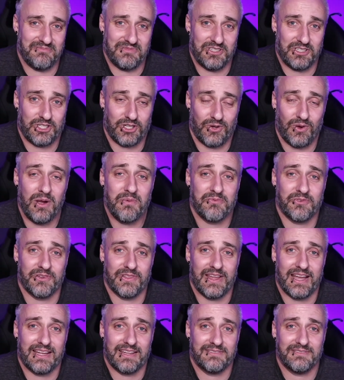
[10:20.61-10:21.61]
show up for
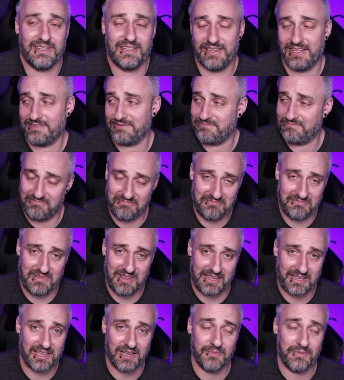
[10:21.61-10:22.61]
that and
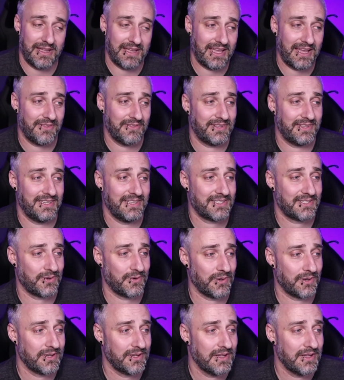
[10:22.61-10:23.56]
that come hang out in the Discord.